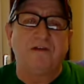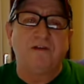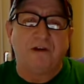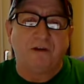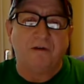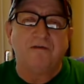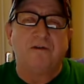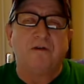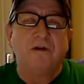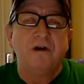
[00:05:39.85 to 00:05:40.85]
a
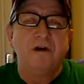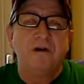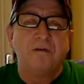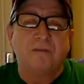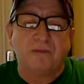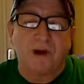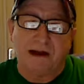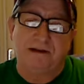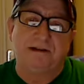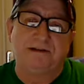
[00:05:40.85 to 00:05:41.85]
delusional
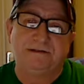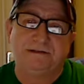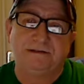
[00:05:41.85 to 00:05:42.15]
practice.